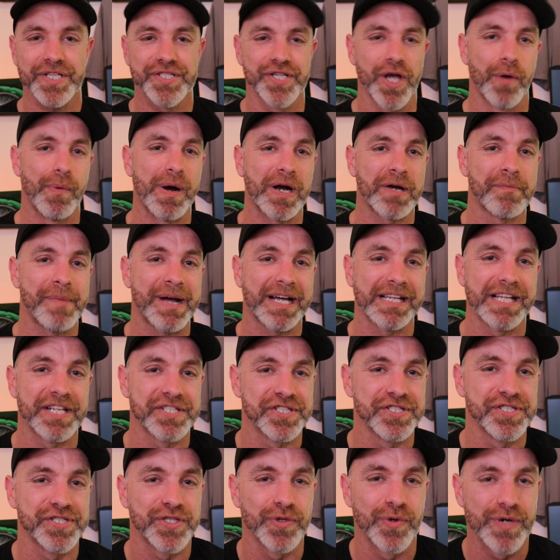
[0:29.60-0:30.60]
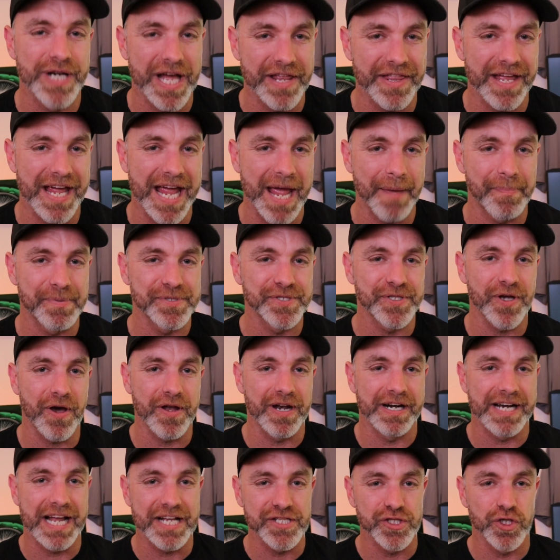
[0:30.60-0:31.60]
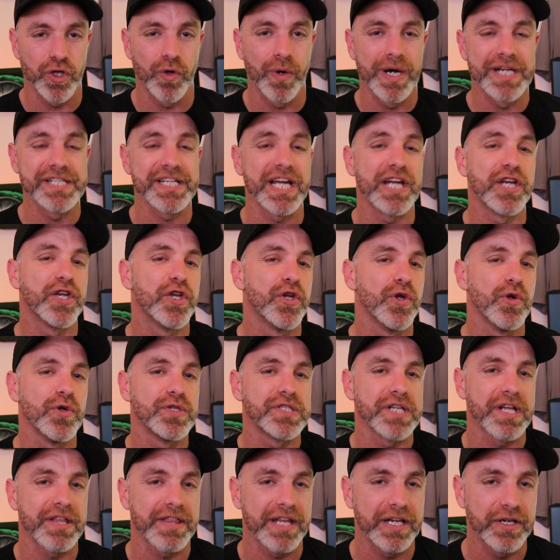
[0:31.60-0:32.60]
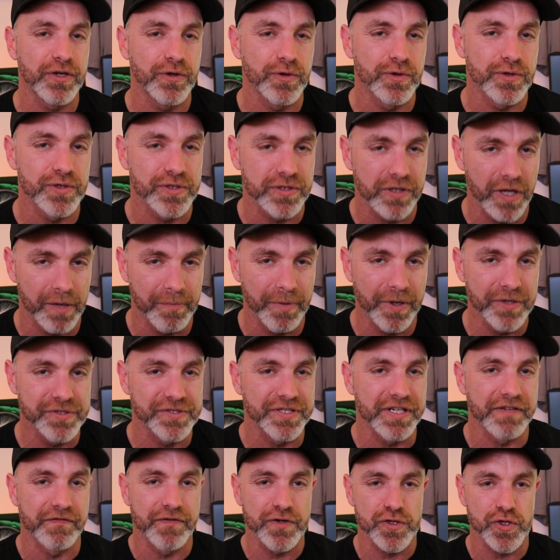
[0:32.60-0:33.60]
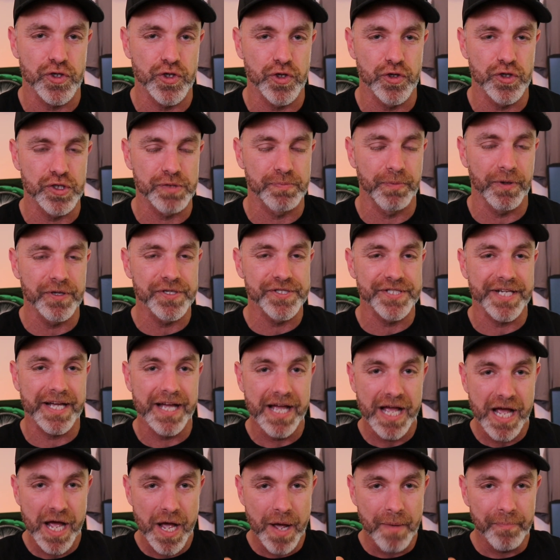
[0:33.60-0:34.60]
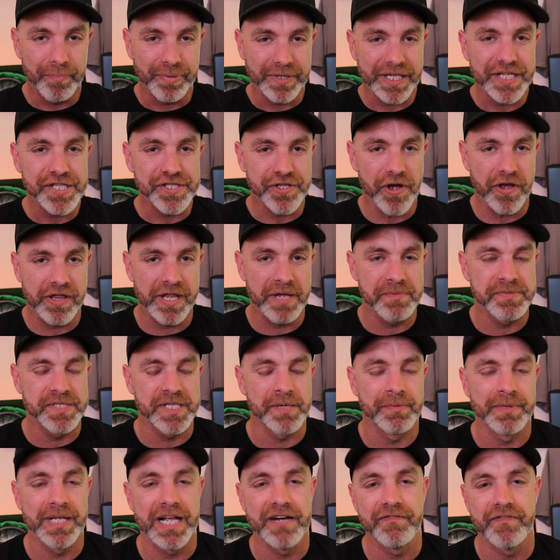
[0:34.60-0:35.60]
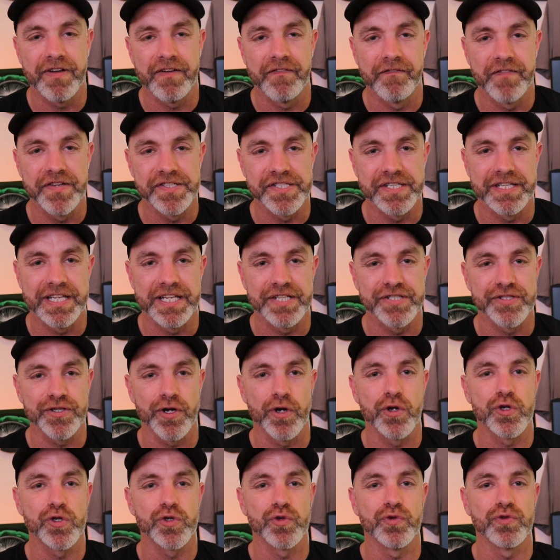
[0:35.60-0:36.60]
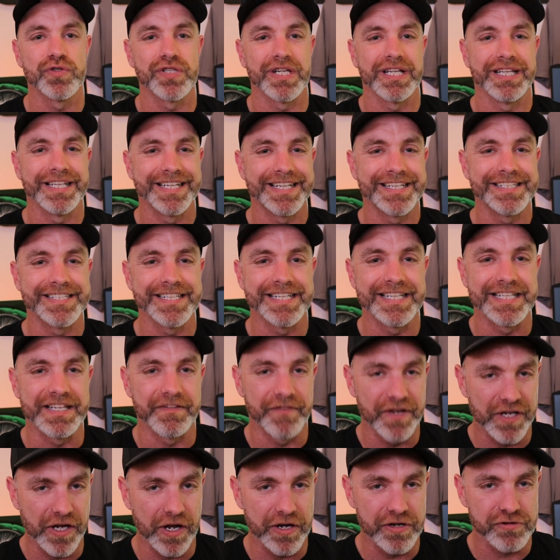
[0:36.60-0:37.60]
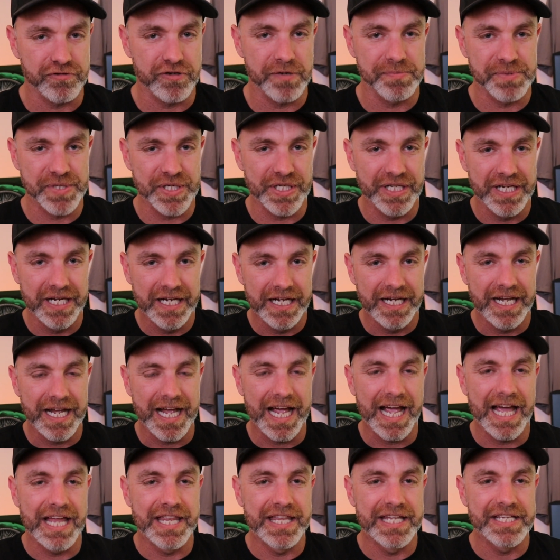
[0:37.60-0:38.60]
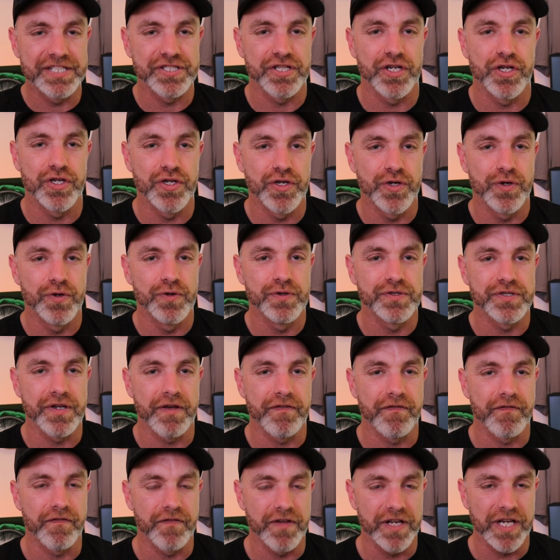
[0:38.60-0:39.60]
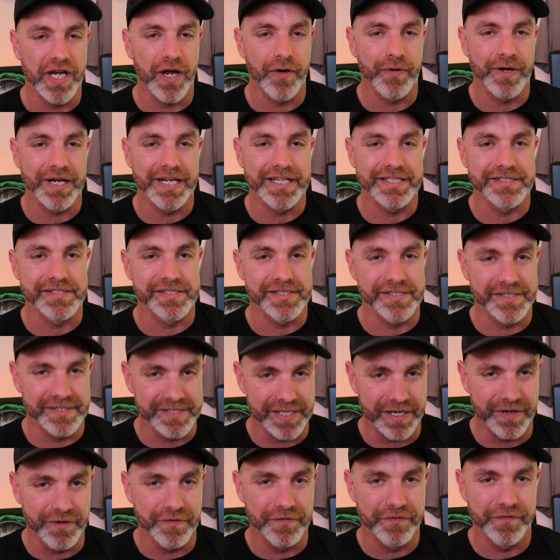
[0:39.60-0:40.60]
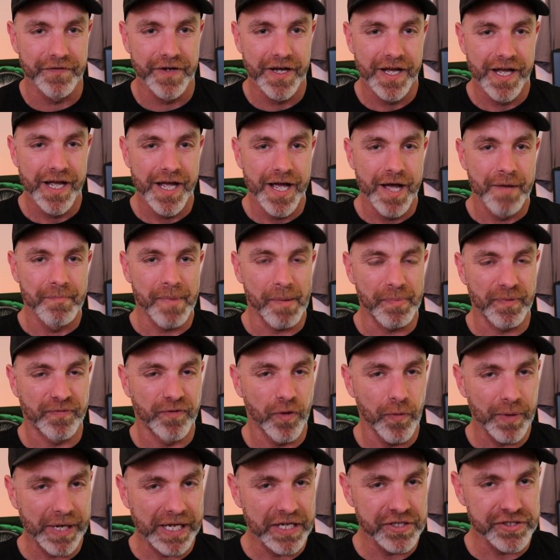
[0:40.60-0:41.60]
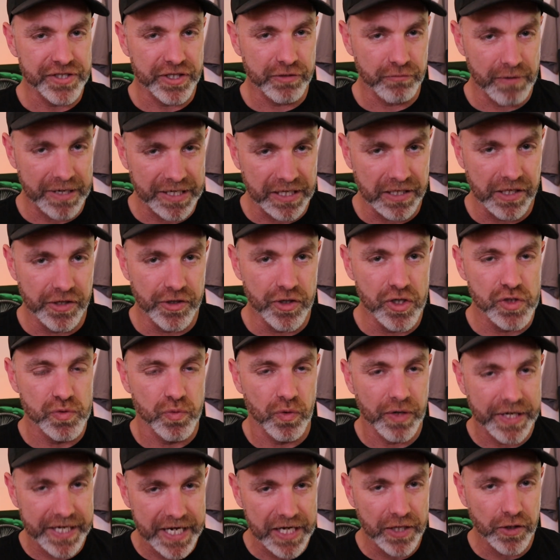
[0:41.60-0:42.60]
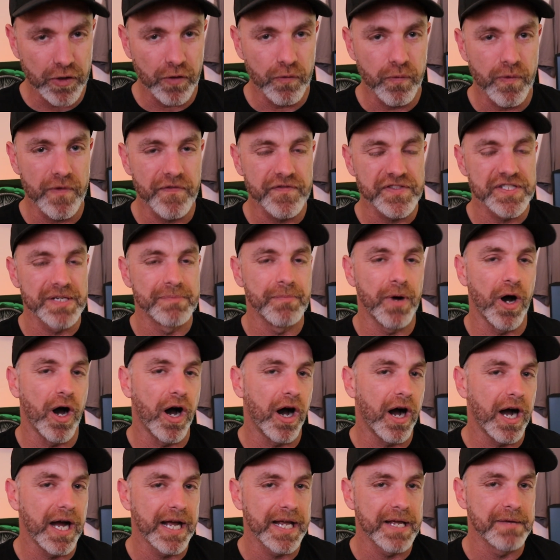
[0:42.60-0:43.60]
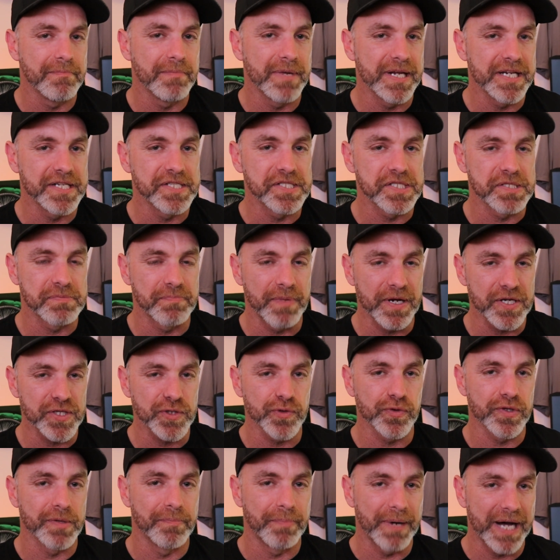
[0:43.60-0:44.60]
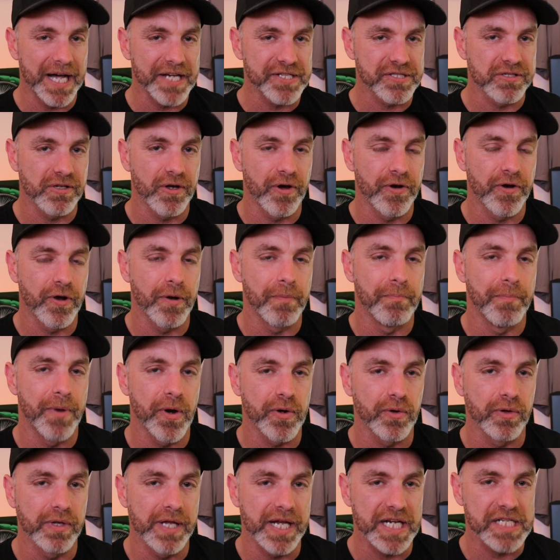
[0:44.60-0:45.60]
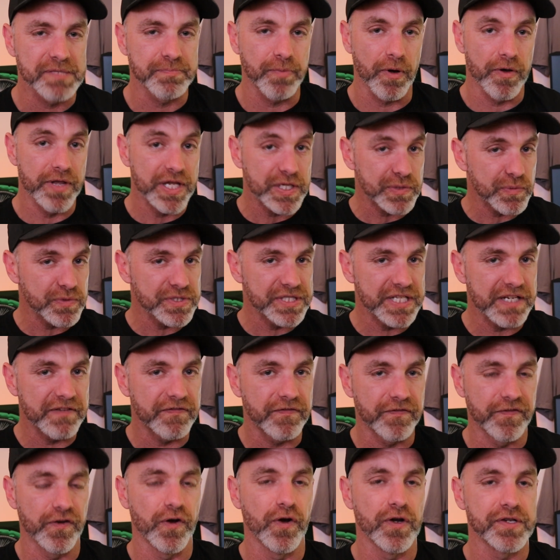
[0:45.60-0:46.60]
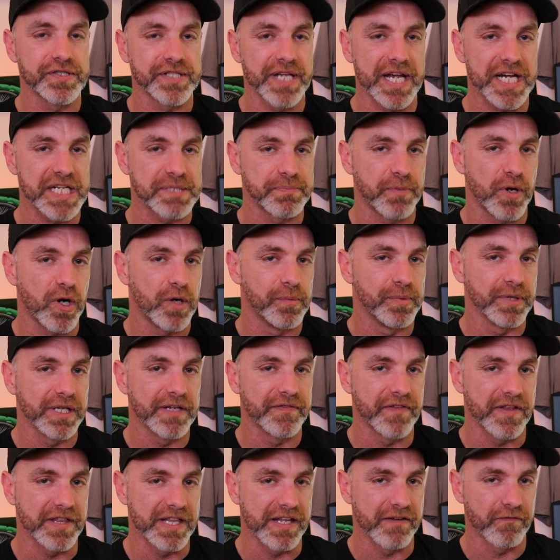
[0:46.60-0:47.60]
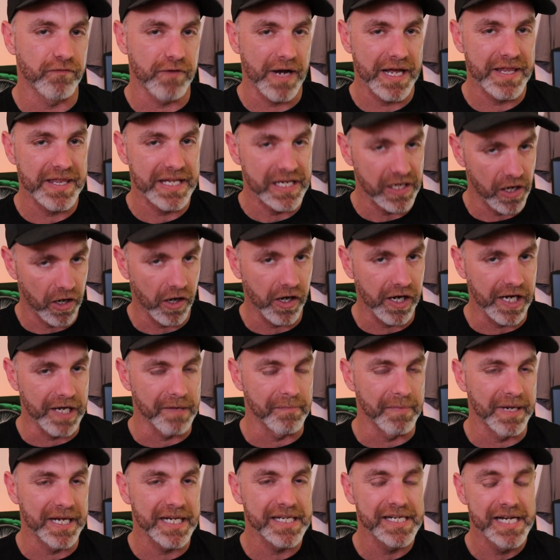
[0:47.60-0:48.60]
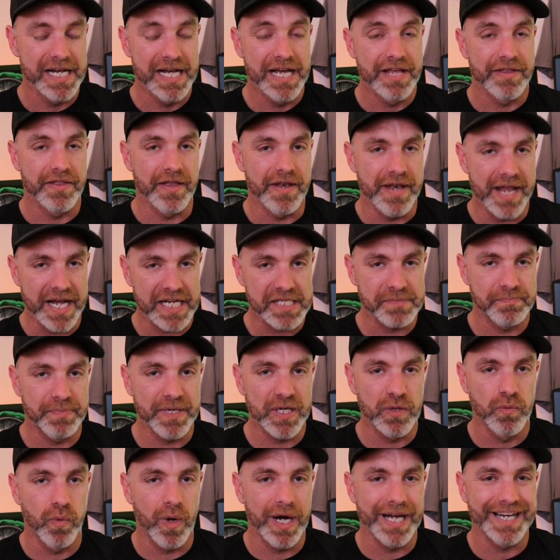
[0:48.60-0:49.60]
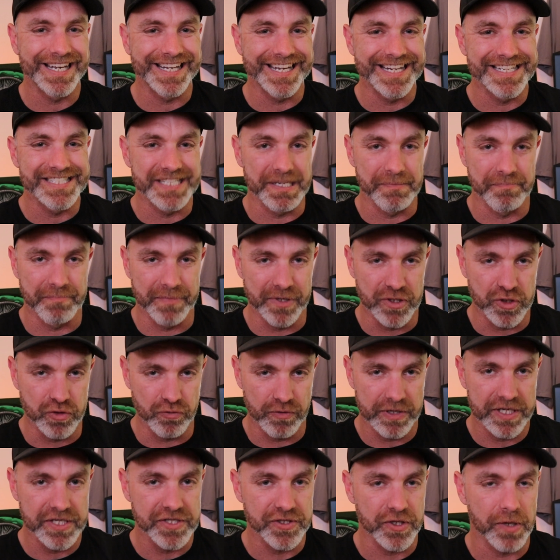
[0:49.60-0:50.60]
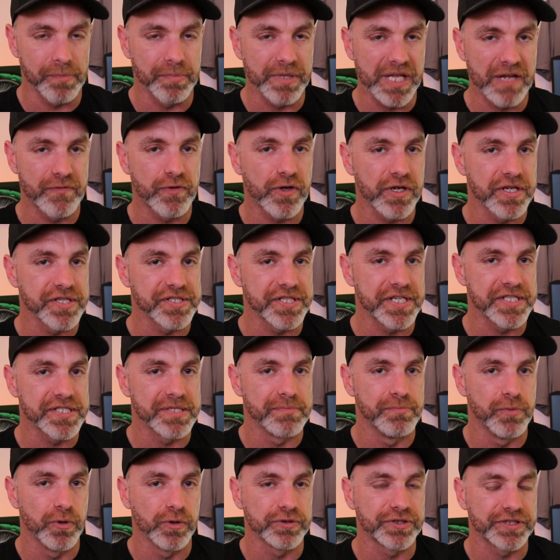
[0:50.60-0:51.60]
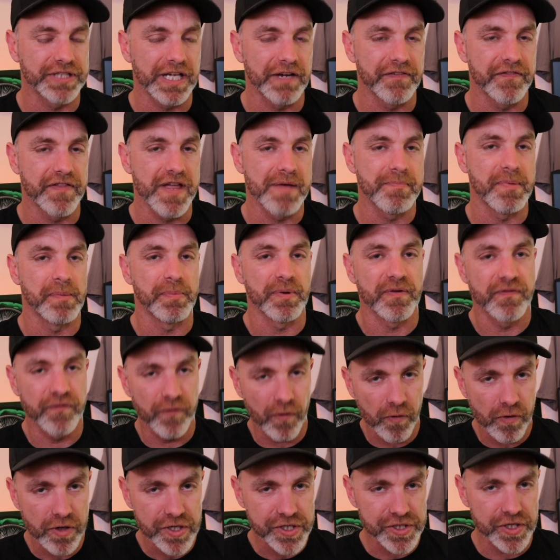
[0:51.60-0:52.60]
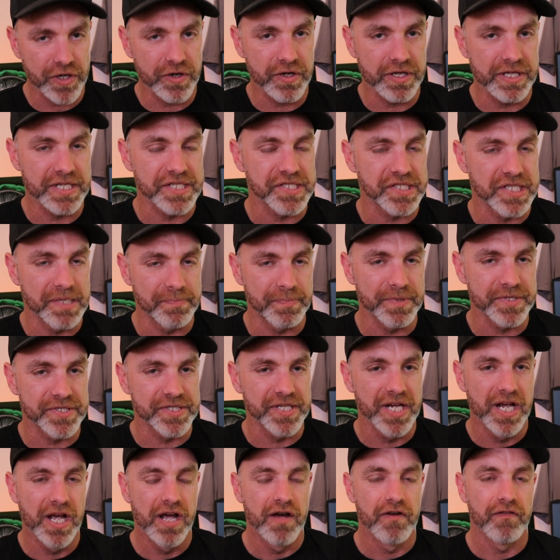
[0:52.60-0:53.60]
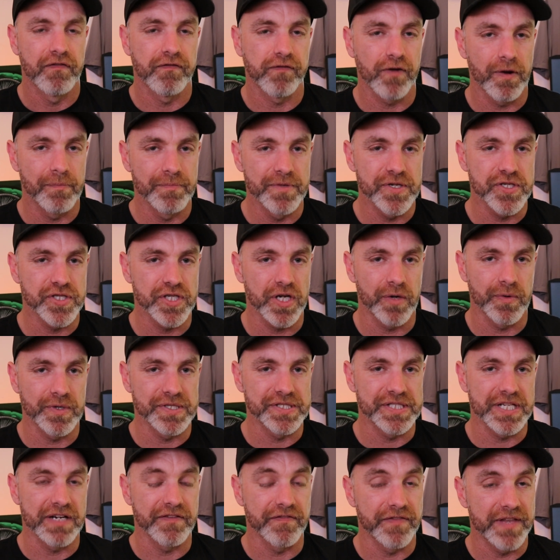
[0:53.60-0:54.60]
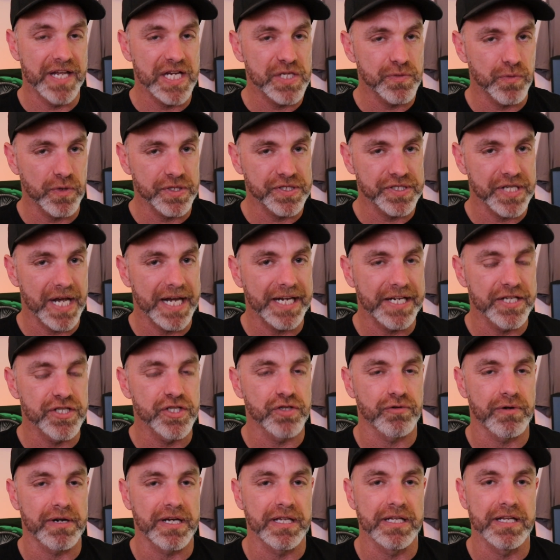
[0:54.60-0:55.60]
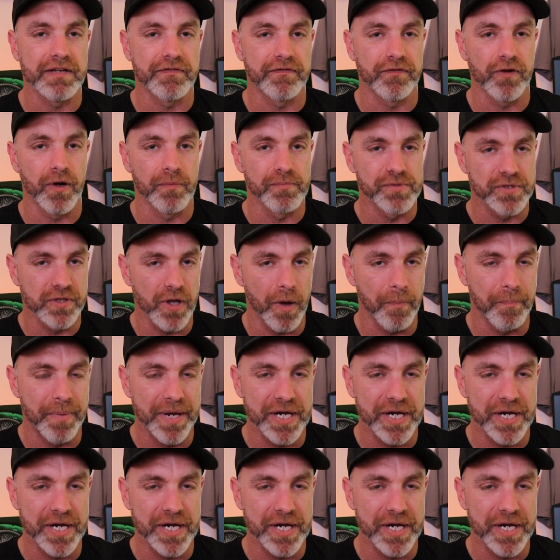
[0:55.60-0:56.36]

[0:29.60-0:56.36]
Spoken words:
So welcome back legends to another episode, and as always a huge thank you to Slot Mods, the official news sponsor. Please show them some love and visit their socials linked in the video description and this news video itself. But before we get into the regular news, we'll kick off with some IME special, the Barcelona Model Expo. This was the first expo, I believe, that they've ran, the IME. The next big one is in Madrid, so I believe we're going to see some more stuff there. But before I show you the snippets from the show itself, these were taken directly from Slot